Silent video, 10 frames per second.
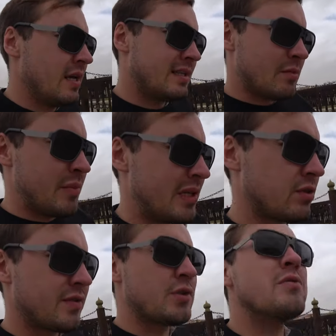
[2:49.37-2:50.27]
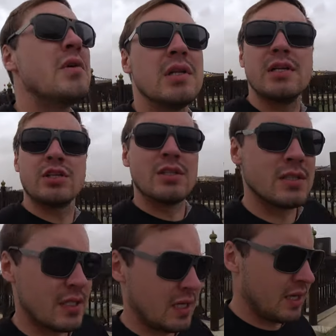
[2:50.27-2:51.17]
It's a mix of two
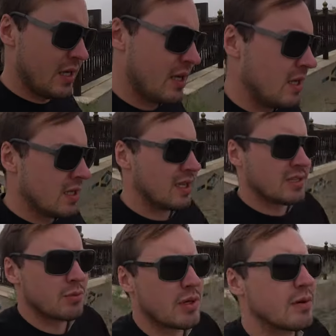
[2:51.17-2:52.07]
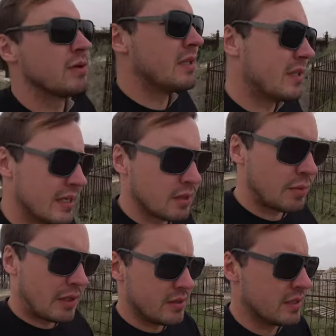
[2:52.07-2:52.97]
religions. That's what I really think
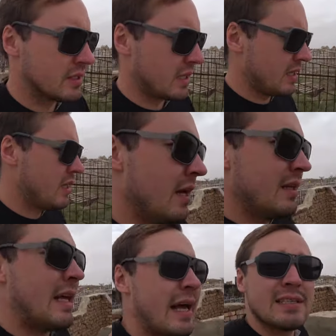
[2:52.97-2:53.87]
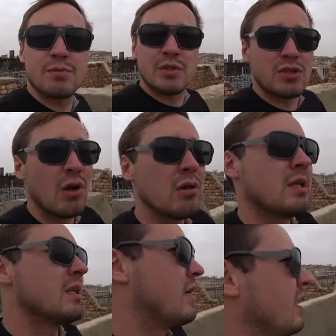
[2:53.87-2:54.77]
about this. That has
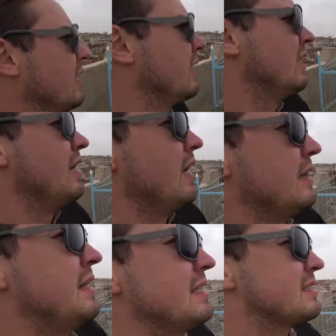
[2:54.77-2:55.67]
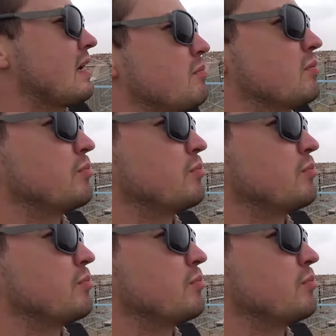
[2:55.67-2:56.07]
resulted in this type